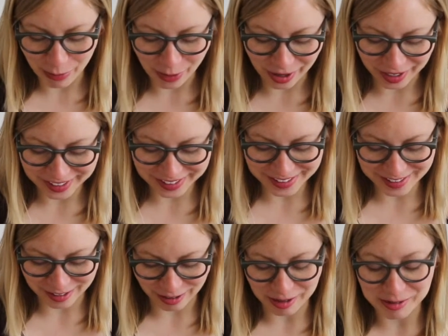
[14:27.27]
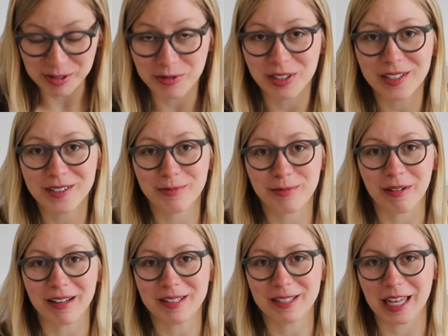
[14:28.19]
born, so I was really
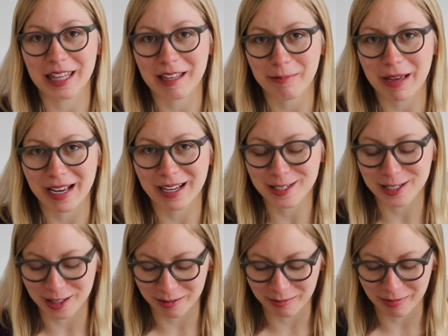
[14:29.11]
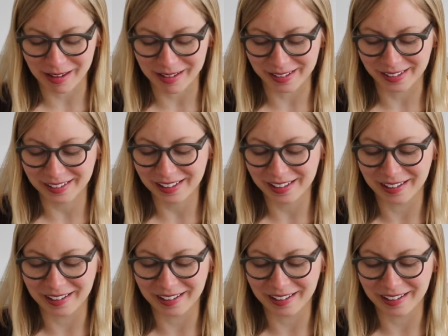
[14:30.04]
surprised to get that package in the mail